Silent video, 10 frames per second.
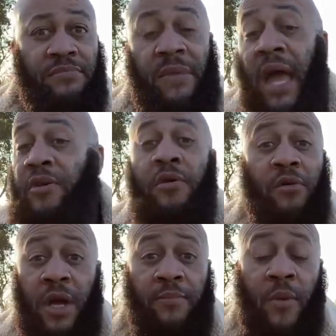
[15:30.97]
How you gonna
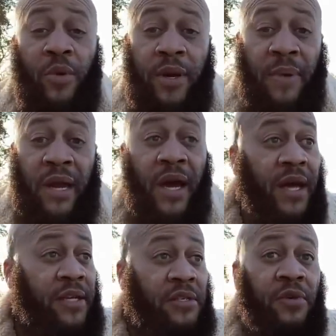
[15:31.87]
come up with about
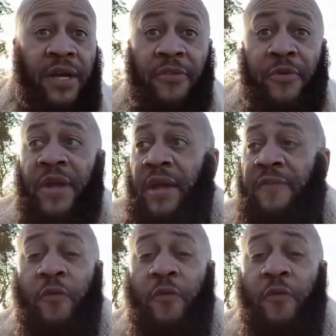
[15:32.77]
$100, $200, $300,